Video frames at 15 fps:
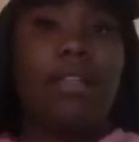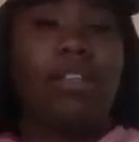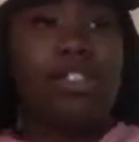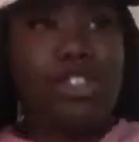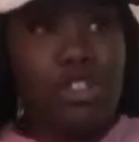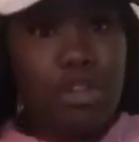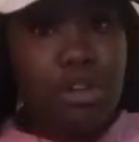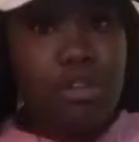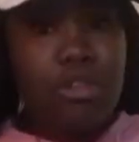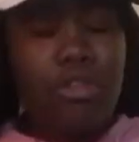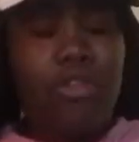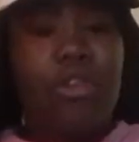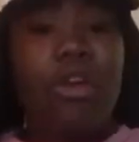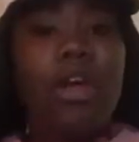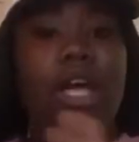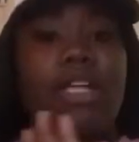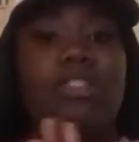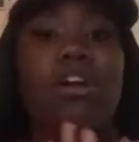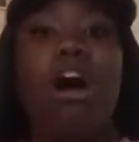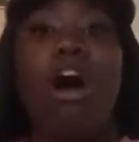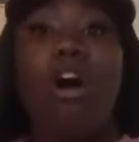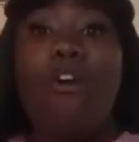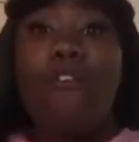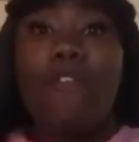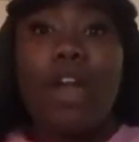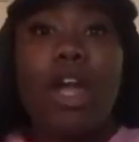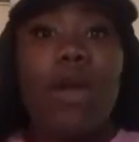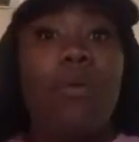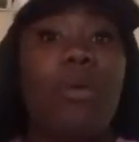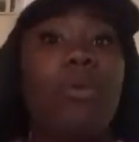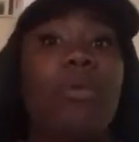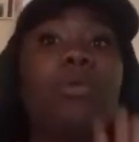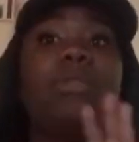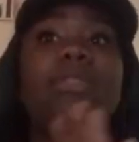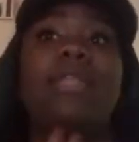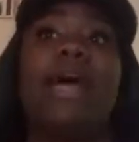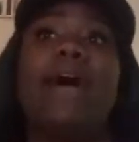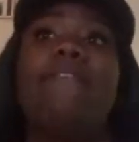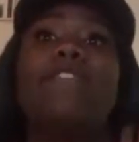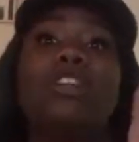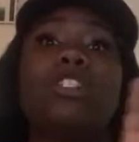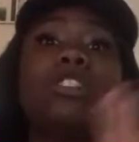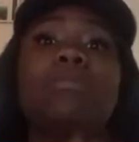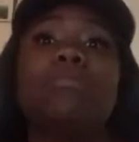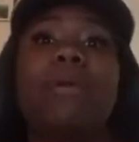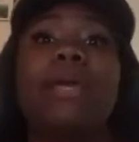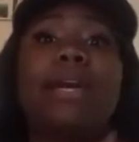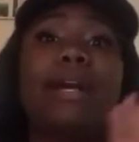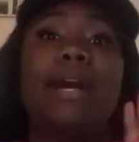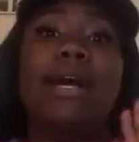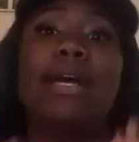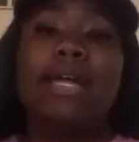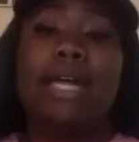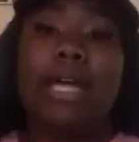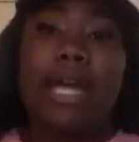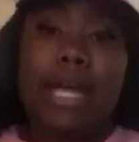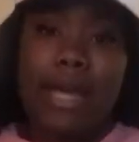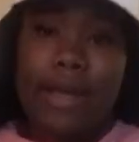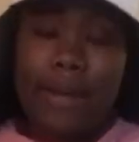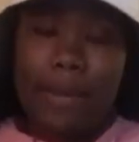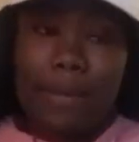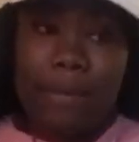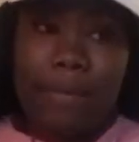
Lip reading: out the truth, it's over and we will never speak again.